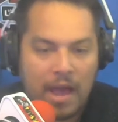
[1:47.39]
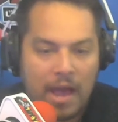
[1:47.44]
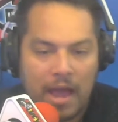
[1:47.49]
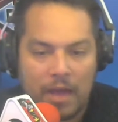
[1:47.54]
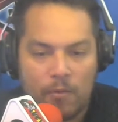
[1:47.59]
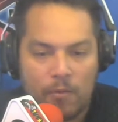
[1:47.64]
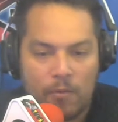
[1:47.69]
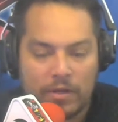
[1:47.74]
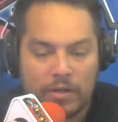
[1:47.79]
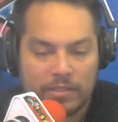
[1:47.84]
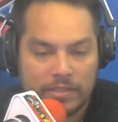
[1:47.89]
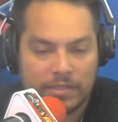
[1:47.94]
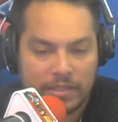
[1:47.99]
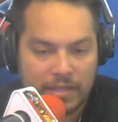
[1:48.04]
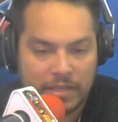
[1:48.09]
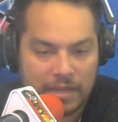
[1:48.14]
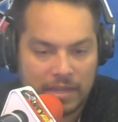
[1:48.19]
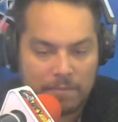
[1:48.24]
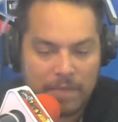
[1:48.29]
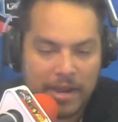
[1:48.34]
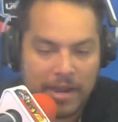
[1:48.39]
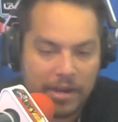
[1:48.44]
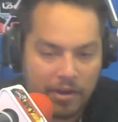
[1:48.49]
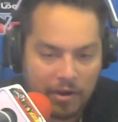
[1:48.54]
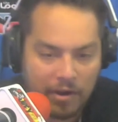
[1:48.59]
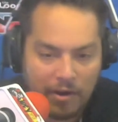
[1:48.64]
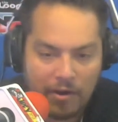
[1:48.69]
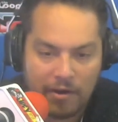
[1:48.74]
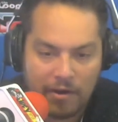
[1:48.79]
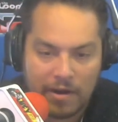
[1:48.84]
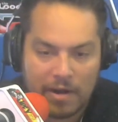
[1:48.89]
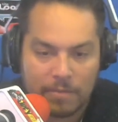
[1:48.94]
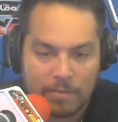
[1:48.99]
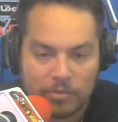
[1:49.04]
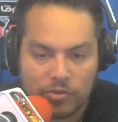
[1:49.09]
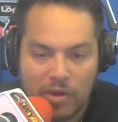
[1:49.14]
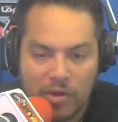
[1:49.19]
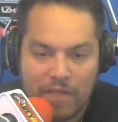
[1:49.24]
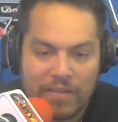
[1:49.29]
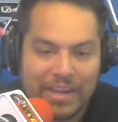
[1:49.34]
I went in my car and I'm
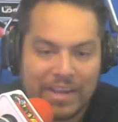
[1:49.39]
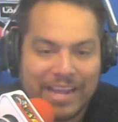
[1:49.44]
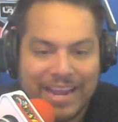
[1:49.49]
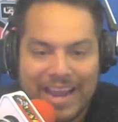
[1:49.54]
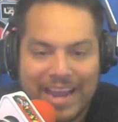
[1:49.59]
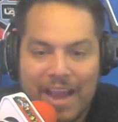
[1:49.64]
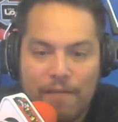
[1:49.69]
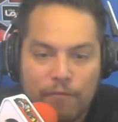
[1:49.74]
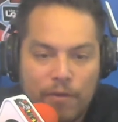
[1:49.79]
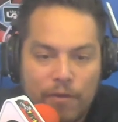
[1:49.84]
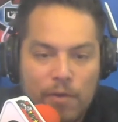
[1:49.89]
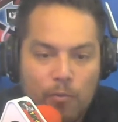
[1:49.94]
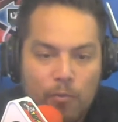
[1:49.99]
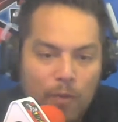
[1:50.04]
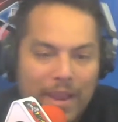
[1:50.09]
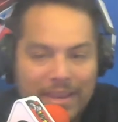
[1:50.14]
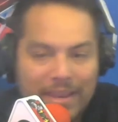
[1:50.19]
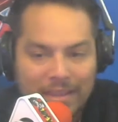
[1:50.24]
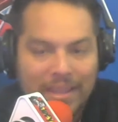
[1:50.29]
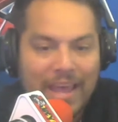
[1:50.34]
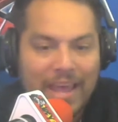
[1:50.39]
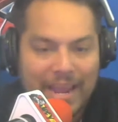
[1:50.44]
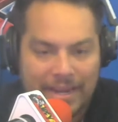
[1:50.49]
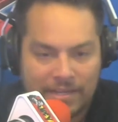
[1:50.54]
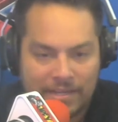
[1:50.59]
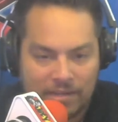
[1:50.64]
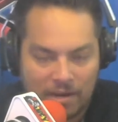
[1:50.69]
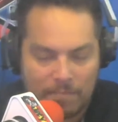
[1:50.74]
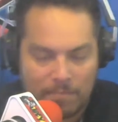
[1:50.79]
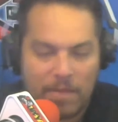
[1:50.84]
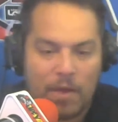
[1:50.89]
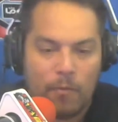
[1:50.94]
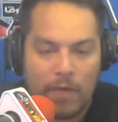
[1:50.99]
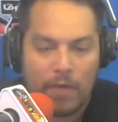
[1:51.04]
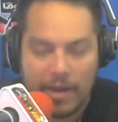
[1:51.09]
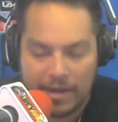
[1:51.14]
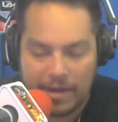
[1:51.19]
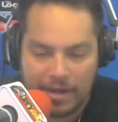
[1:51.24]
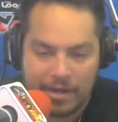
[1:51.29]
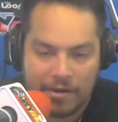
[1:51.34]
driving, I got every red light on my
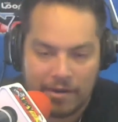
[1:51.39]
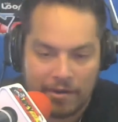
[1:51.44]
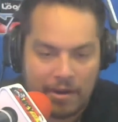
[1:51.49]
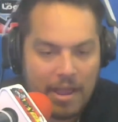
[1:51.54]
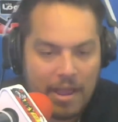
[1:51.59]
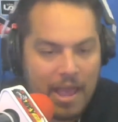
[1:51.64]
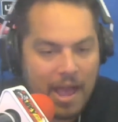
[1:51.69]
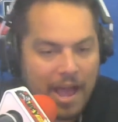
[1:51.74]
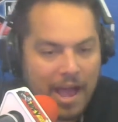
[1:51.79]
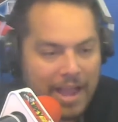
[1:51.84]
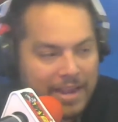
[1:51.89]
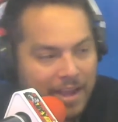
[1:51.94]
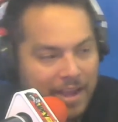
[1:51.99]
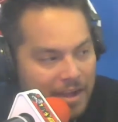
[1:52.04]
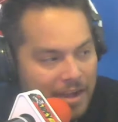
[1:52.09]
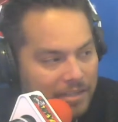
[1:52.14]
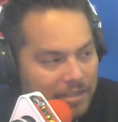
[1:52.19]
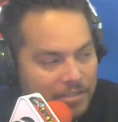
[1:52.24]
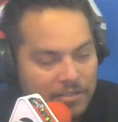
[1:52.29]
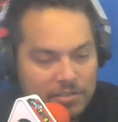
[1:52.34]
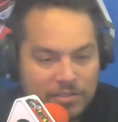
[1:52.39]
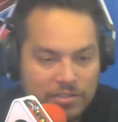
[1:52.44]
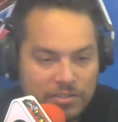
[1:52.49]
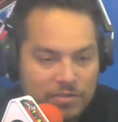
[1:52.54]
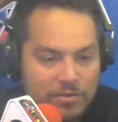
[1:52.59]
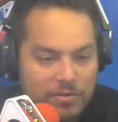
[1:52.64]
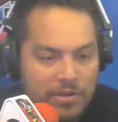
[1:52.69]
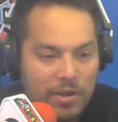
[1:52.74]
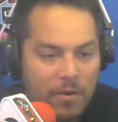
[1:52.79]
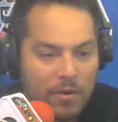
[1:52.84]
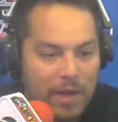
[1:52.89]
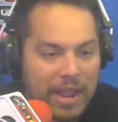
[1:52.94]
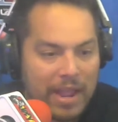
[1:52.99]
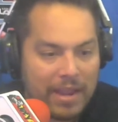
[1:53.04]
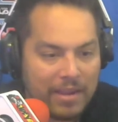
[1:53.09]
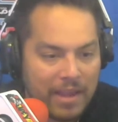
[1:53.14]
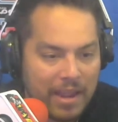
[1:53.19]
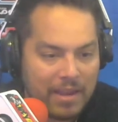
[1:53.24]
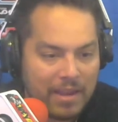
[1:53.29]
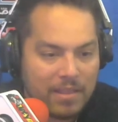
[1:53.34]
way here. I got into the studio
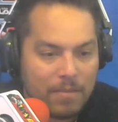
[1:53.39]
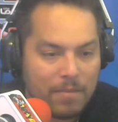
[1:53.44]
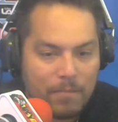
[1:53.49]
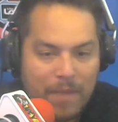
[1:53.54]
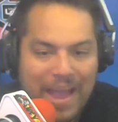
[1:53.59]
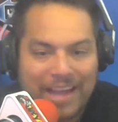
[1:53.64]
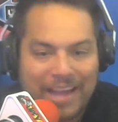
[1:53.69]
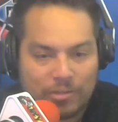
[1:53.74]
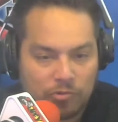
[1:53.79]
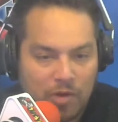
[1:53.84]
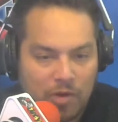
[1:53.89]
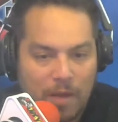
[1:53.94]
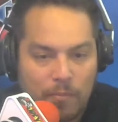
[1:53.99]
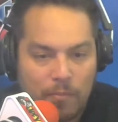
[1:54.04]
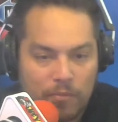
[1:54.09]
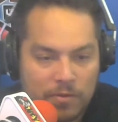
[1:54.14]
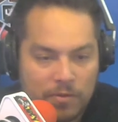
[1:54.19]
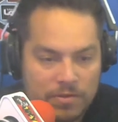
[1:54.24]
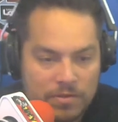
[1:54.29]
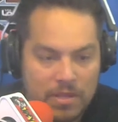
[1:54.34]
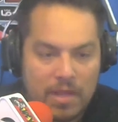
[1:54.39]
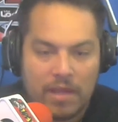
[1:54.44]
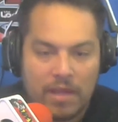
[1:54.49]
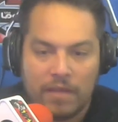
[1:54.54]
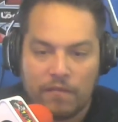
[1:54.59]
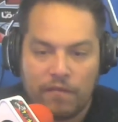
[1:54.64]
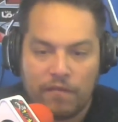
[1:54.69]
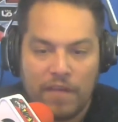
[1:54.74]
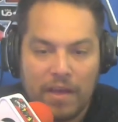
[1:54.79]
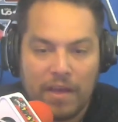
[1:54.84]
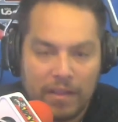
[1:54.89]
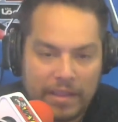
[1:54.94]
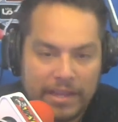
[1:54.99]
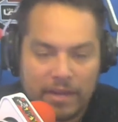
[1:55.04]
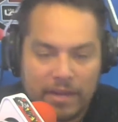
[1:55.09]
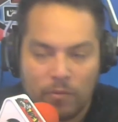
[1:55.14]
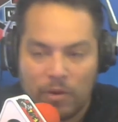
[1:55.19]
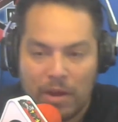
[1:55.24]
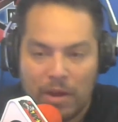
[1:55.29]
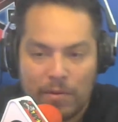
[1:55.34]
and the backdrop was
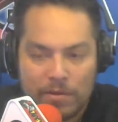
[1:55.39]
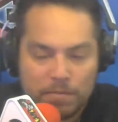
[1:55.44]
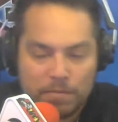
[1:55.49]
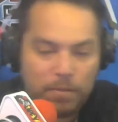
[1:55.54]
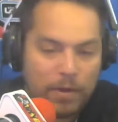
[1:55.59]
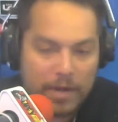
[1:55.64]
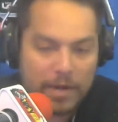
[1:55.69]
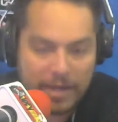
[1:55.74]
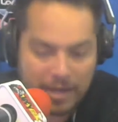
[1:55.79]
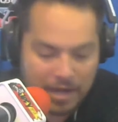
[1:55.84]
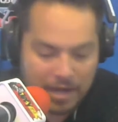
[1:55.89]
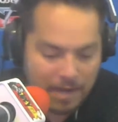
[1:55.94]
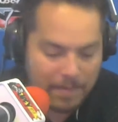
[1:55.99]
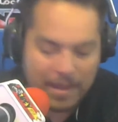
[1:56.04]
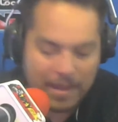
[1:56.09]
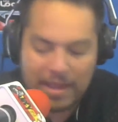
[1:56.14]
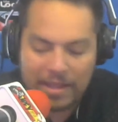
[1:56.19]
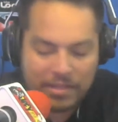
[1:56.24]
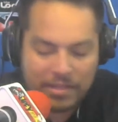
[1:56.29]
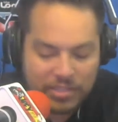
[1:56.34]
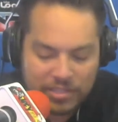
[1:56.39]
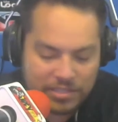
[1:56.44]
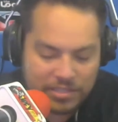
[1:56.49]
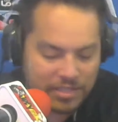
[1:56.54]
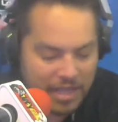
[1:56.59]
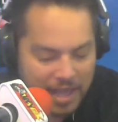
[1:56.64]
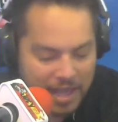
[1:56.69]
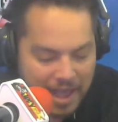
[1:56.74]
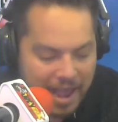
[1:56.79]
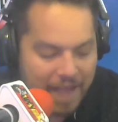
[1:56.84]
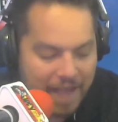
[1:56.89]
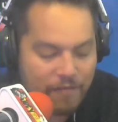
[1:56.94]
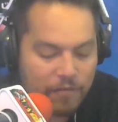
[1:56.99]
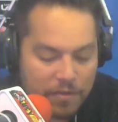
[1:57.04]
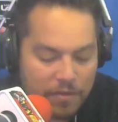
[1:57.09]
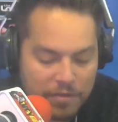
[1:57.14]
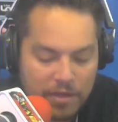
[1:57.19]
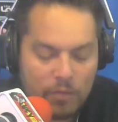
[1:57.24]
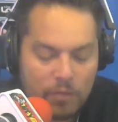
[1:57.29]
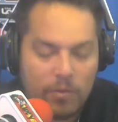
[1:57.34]
failing when I was putting it up. It just,
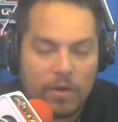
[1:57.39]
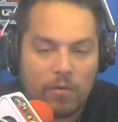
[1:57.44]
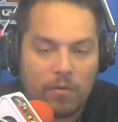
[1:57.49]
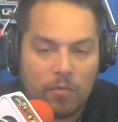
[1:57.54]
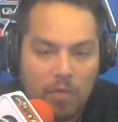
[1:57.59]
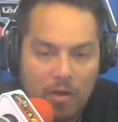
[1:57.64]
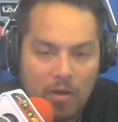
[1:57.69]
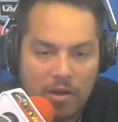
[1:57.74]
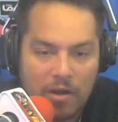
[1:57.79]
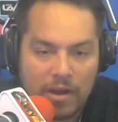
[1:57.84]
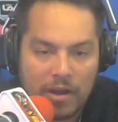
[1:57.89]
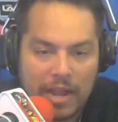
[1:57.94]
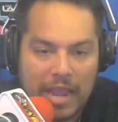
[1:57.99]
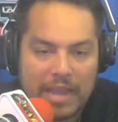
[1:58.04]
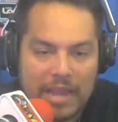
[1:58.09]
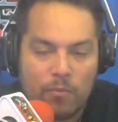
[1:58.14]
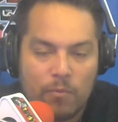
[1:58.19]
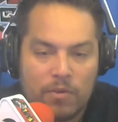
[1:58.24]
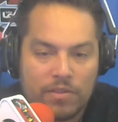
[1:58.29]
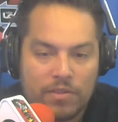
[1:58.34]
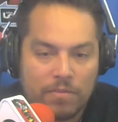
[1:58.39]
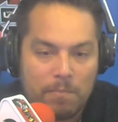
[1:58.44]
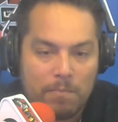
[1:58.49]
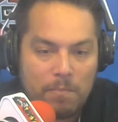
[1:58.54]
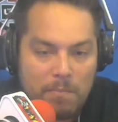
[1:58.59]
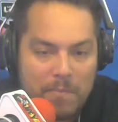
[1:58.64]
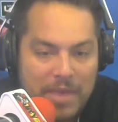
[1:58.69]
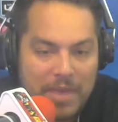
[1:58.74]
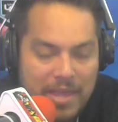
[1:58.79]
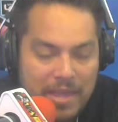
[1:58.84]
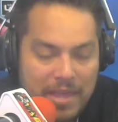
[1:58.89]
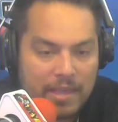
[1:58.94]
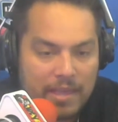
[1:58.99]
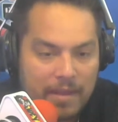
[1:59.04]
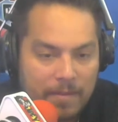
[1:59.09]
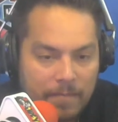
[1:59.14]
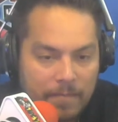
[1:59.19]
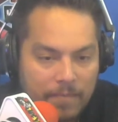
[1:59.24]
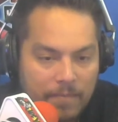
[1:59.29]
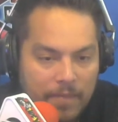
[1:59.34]
everything went wrong, and it was
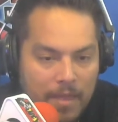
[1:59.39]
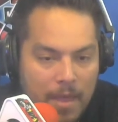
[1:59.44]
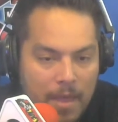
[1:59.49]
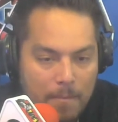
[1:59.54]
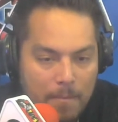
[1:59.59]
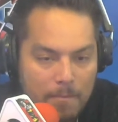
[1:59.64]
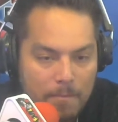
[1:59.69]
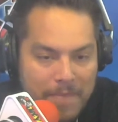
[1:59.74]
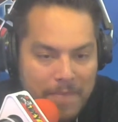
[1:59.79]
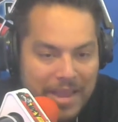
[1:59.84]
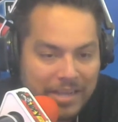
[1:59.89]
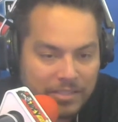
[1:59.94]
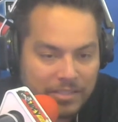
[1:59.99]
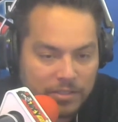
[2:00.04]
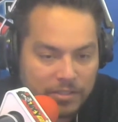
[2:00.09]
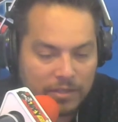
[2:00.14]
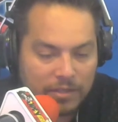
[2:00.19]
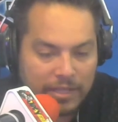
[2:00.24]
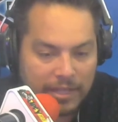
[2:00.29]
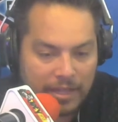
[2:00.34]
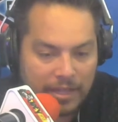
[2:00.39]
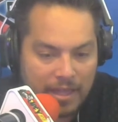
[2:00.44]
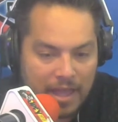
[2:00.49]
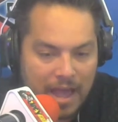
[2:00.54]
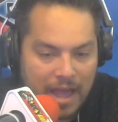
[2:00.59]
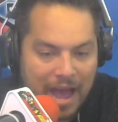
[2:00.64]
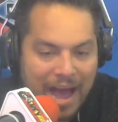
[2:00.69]
me, mentally.